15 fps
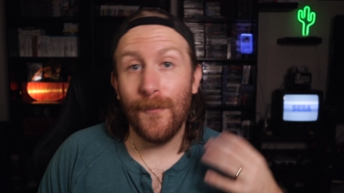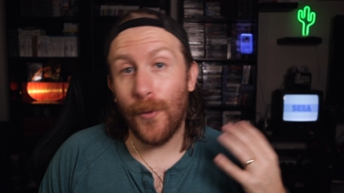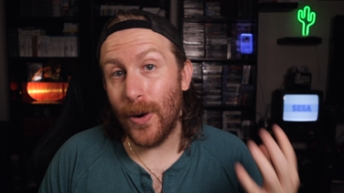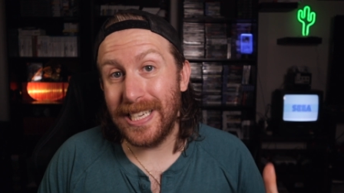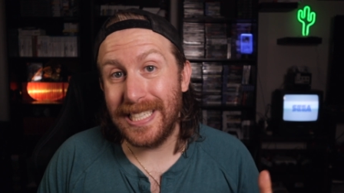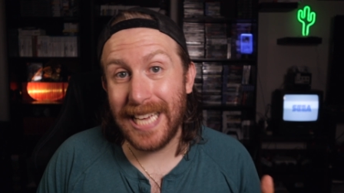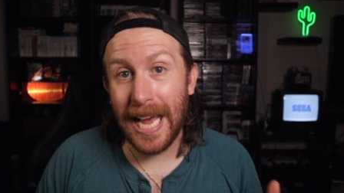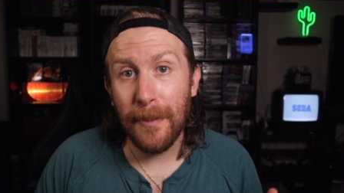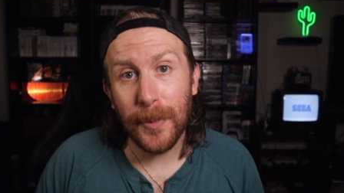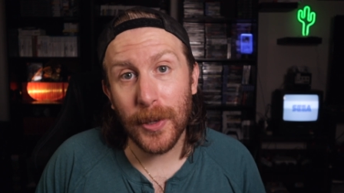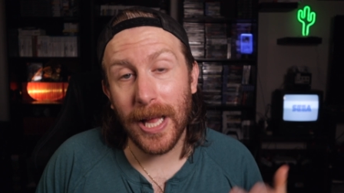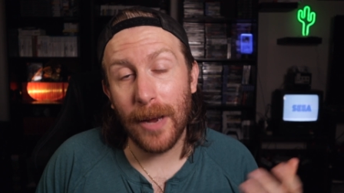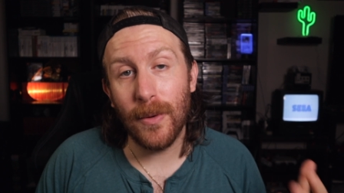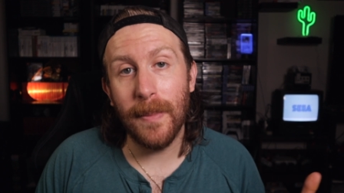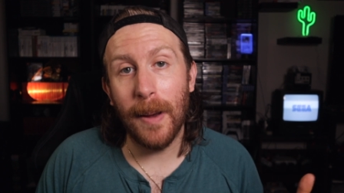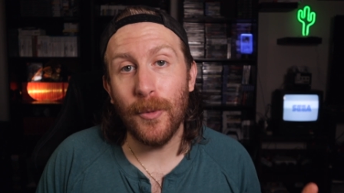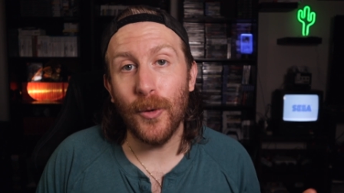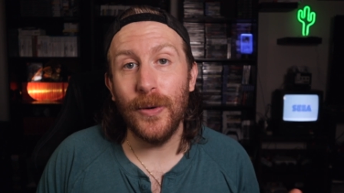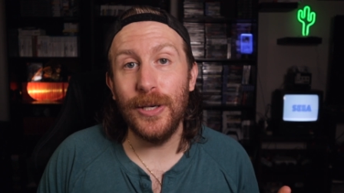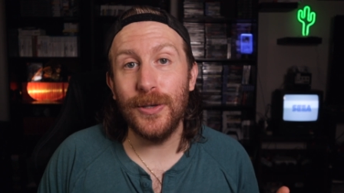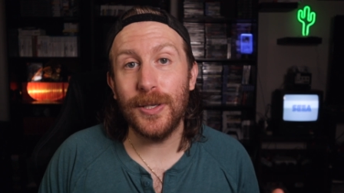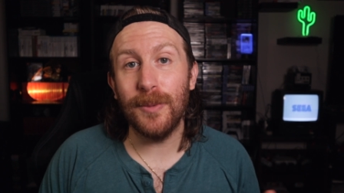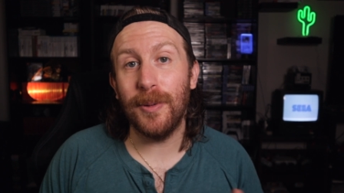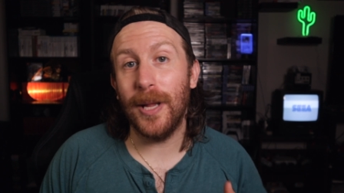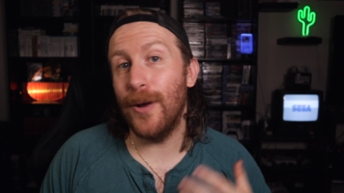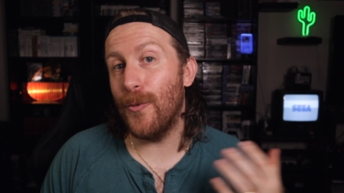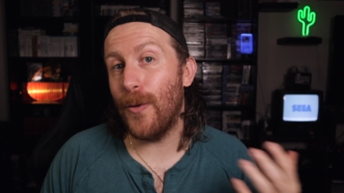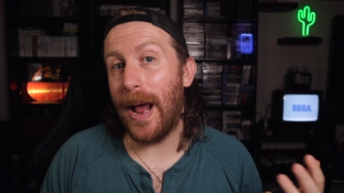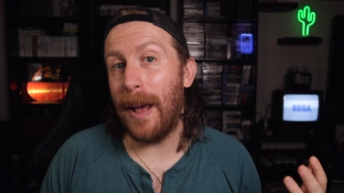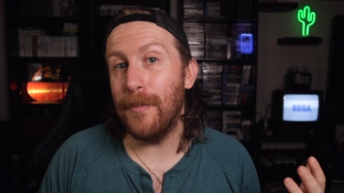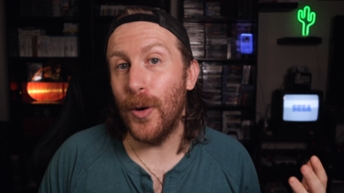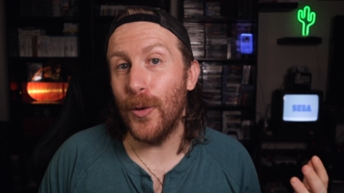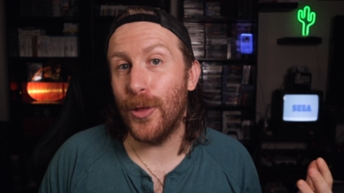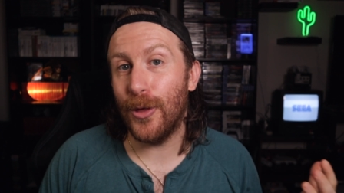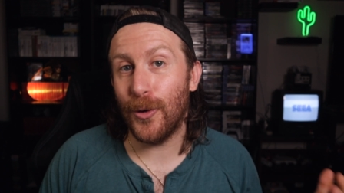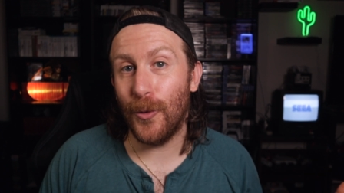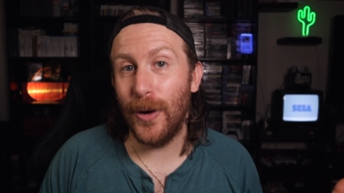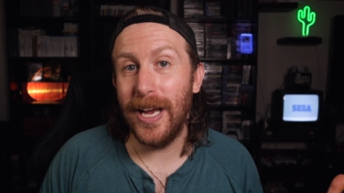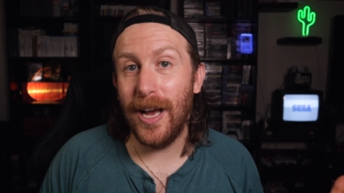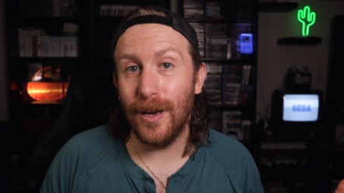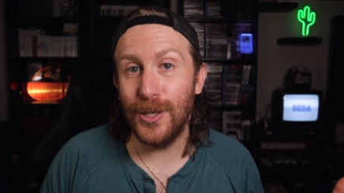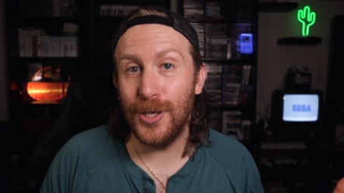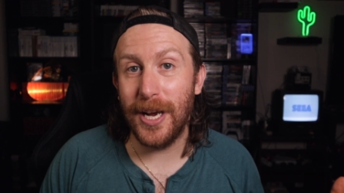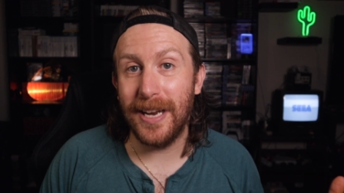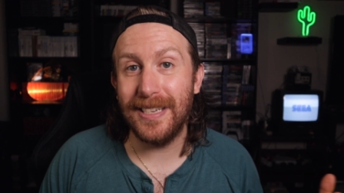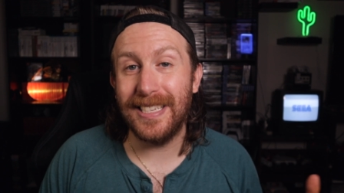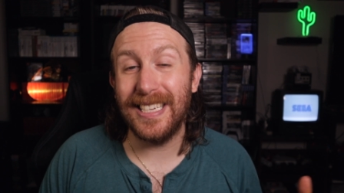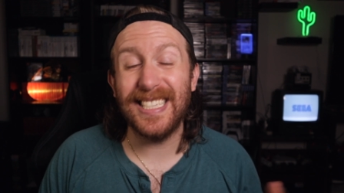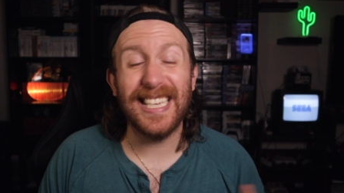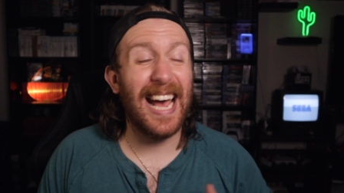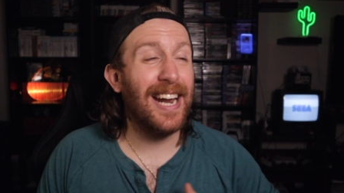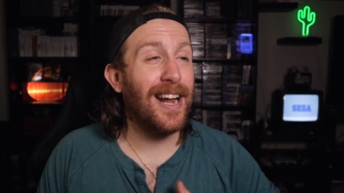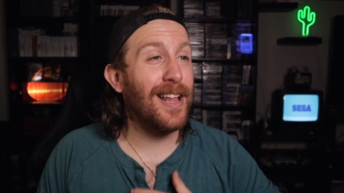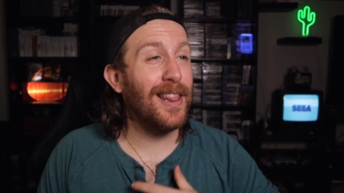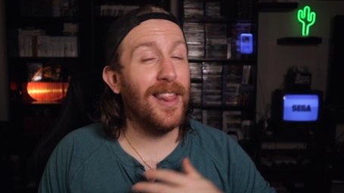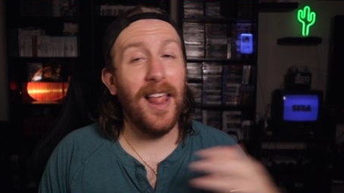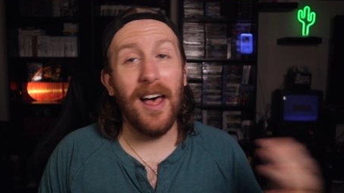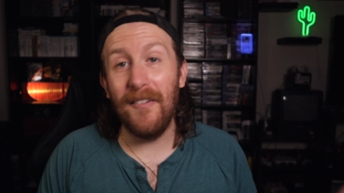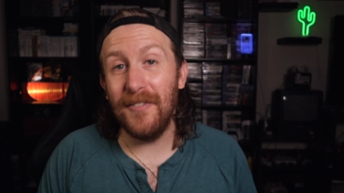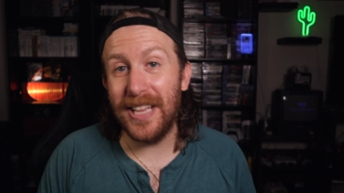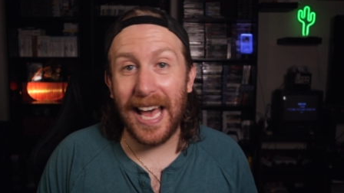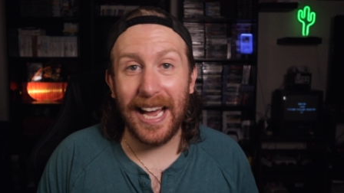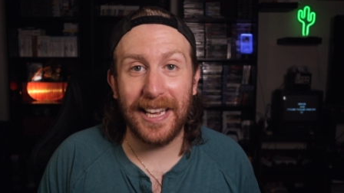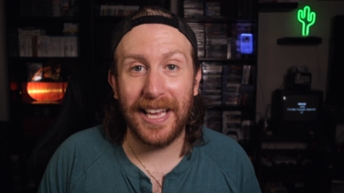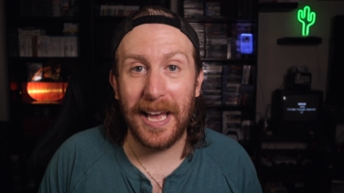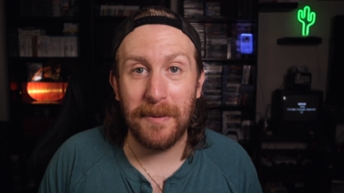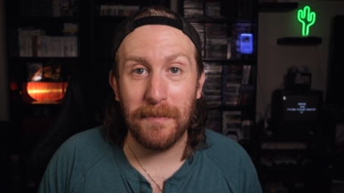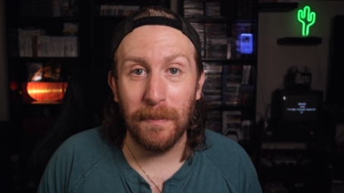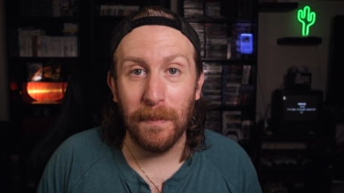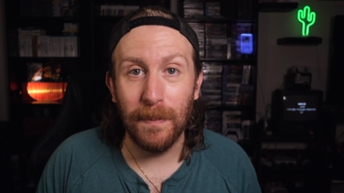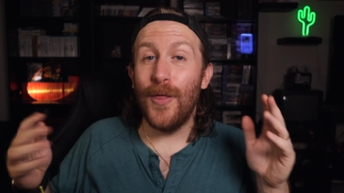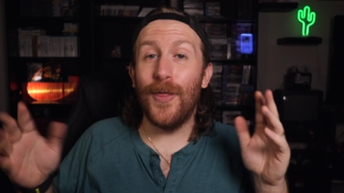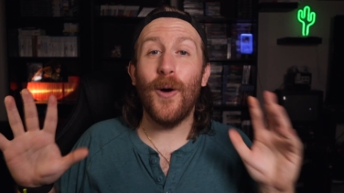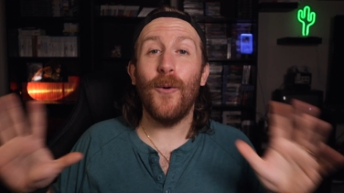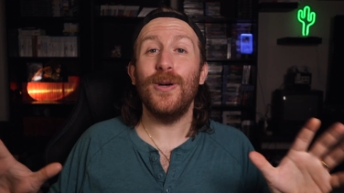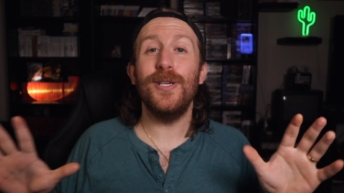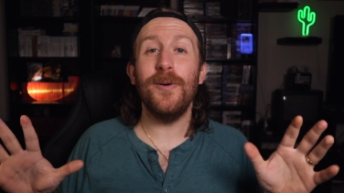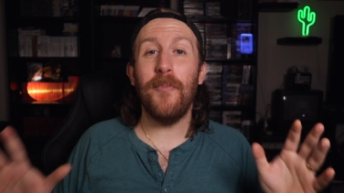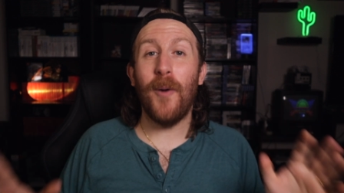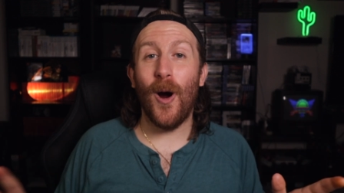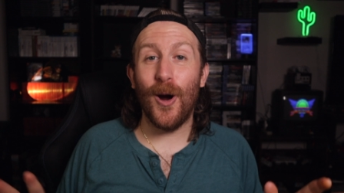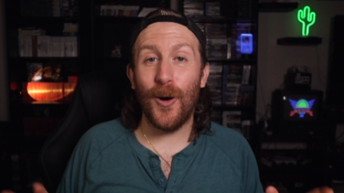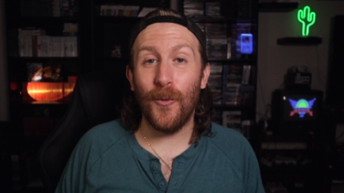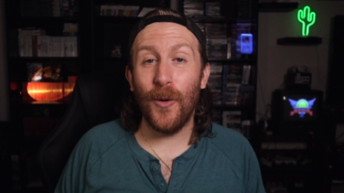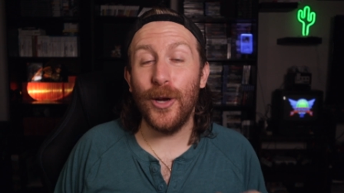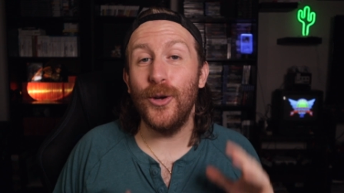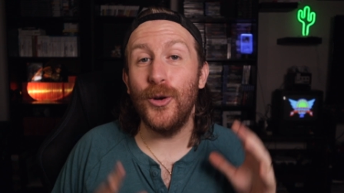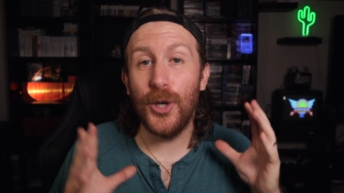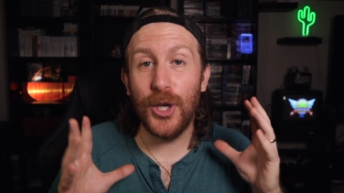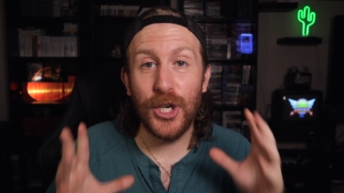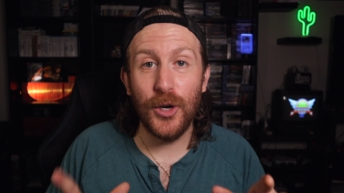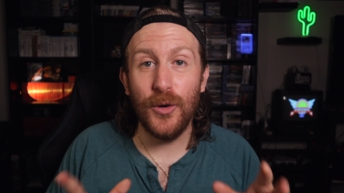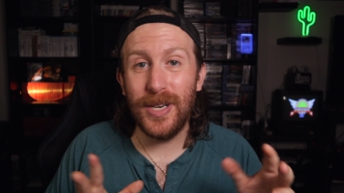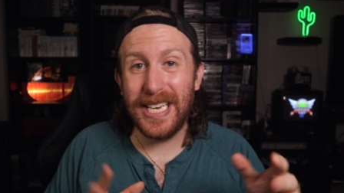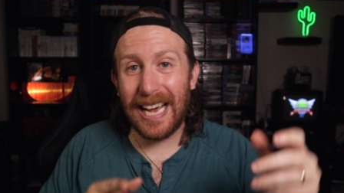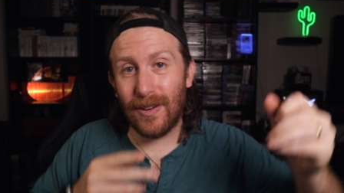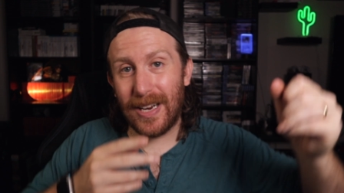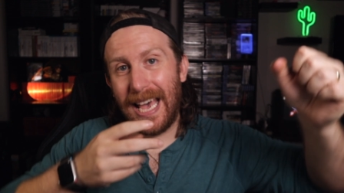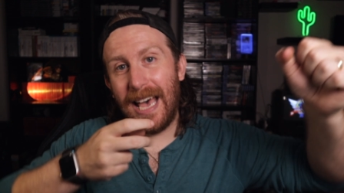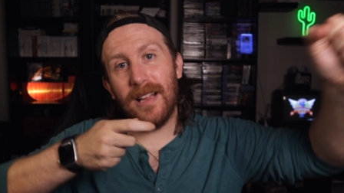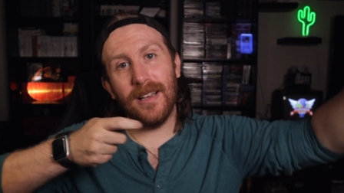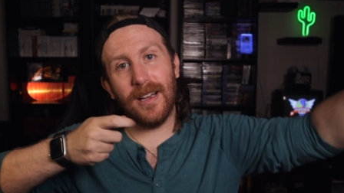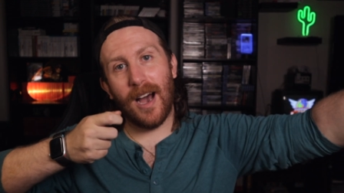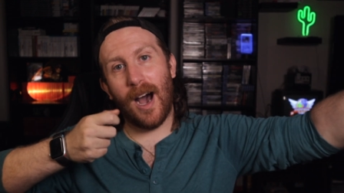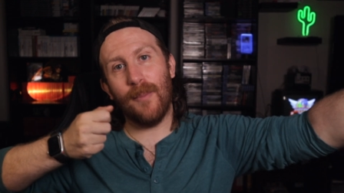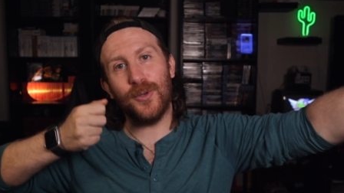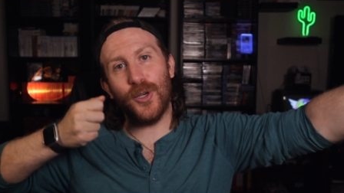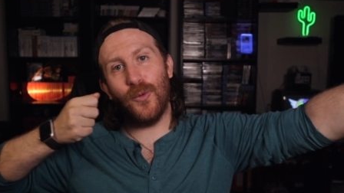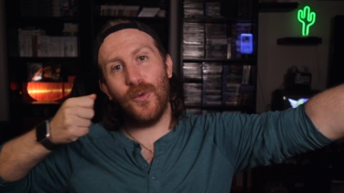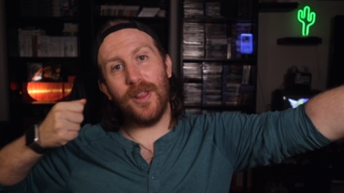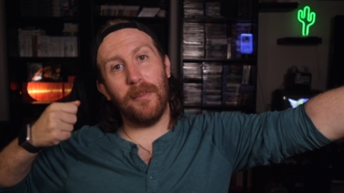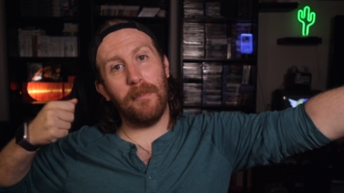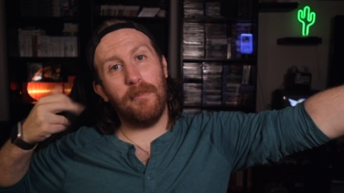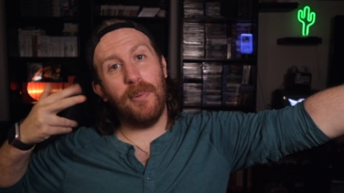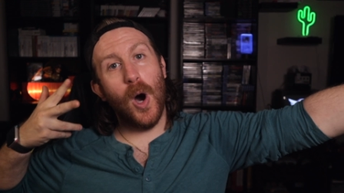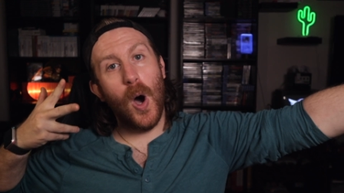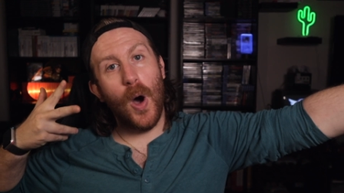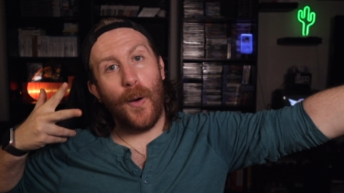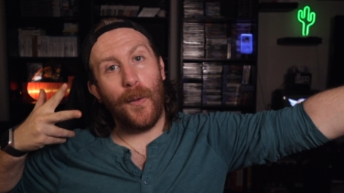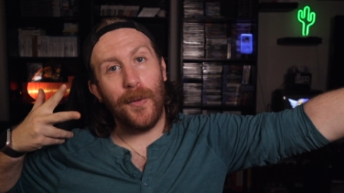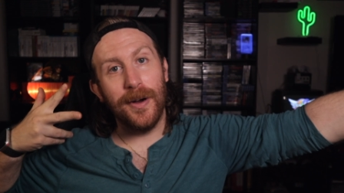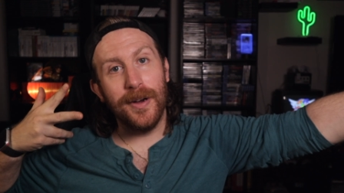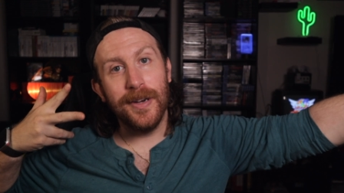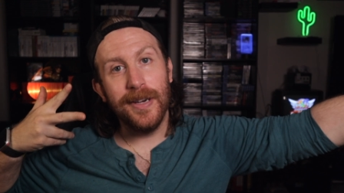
For example, I remember we used to play Rambo 3 on Genesis, and I loved that game. There was a part where you shoot down a helicopter with a bow.